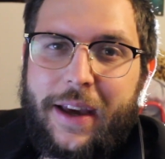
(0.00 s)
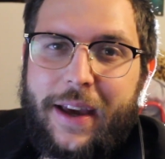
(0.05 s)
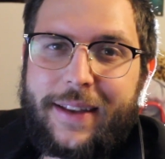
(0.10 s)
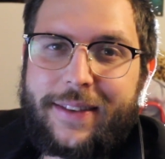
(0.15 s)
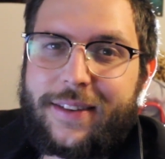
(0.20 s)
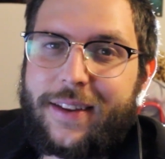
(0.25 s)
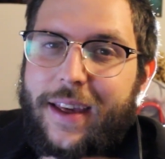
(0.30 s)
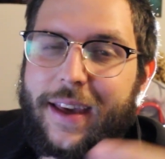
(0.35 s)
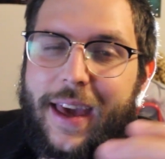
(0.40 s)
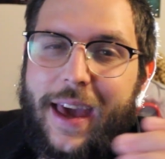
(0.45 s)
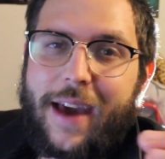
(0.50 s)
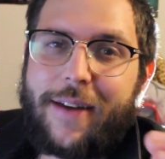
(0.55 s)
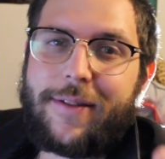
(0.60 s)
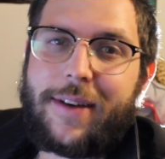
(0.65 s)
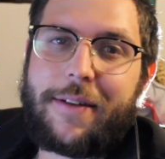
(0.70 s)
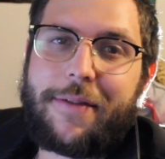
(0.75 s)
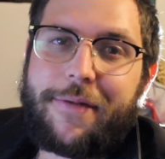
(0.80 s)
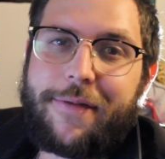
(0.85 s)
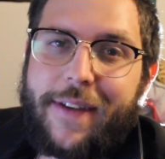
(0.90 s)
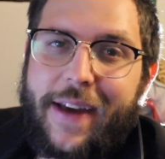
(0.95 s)
It's like
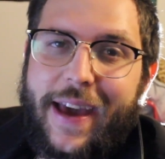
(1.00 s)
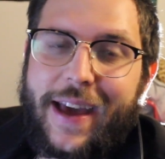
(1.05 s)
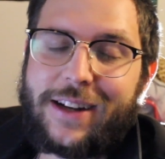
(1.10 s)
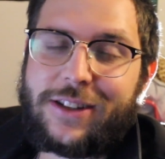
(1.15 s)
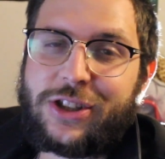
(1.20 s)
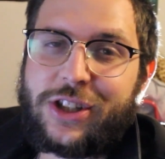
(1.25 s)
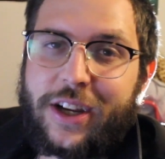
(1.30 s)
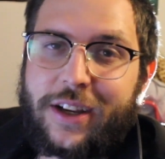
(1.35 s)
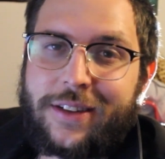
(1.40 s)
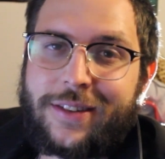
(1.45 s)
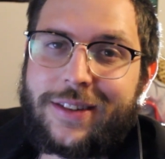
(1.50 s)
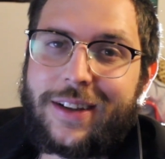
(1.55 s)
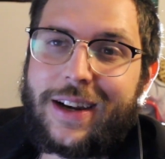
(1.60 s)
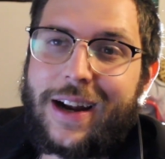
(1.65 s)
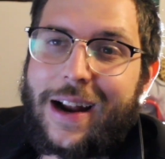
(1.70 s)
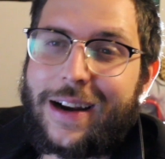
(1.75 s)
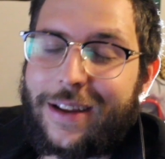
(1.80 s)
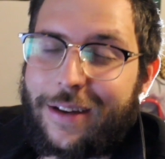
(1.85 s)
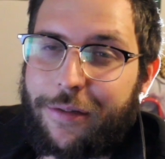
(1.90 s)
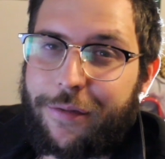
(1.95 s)
having a fat chick sit
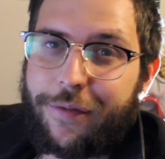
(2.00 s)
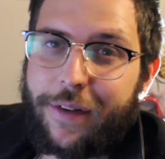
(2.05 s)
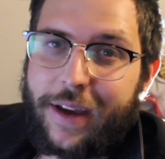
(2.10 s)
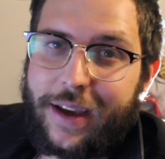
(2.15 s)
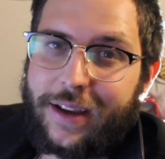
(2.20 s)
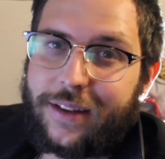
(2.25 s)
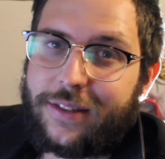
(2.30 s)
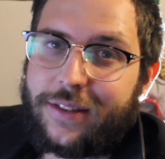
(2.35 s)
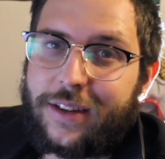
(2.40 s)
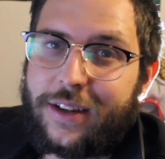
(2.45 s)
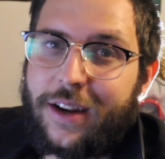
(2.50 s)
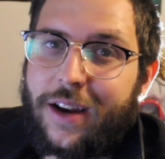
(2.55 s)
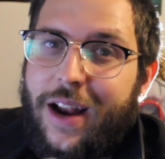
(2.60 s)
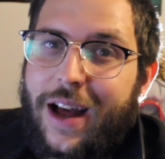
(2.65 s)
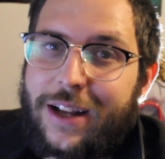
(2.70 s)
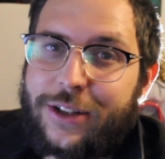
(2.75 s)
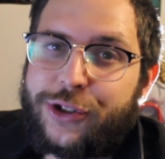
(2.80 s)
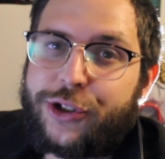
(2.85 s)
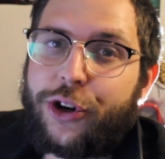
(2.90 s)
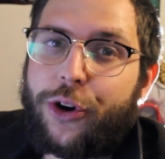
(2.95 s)
on your face and you're
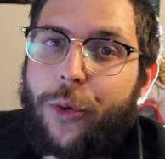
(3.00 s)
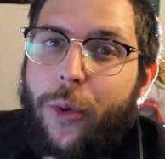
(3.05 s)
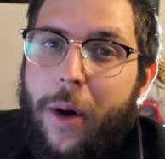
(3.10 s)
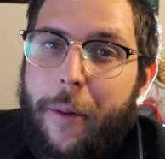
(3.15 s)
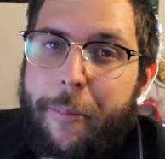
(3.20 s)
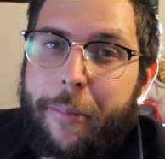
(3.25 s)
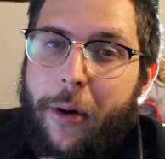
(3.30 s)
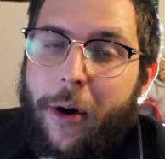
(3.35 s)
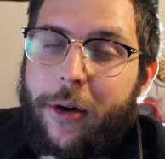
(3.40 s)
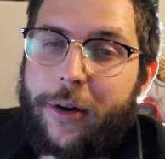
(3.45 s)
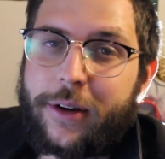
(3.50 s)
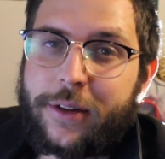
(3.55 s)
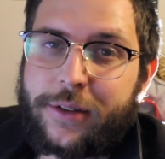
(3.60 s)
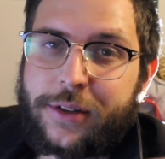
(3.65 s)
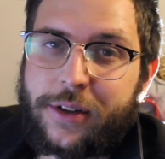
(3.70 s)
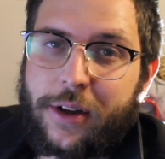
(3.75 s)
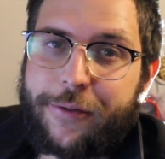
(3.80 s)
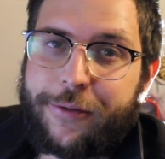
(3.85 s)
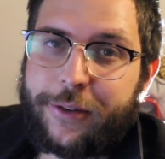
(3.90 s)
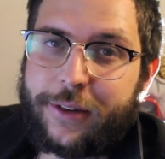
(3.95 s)
not sure what part is
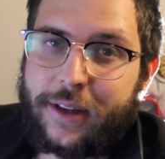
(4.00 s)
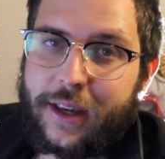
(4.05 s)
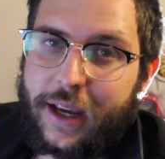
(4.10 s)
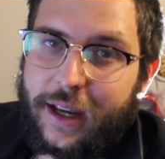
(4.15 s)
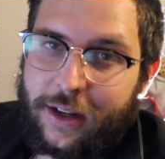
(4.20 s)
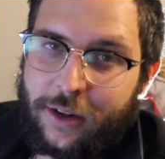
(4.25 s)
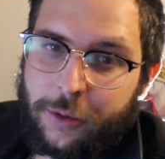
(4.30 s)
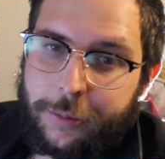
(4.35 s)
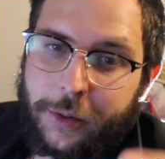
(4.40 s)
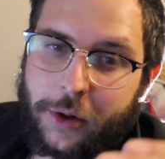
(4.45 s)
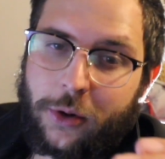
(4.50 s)
suffocating you,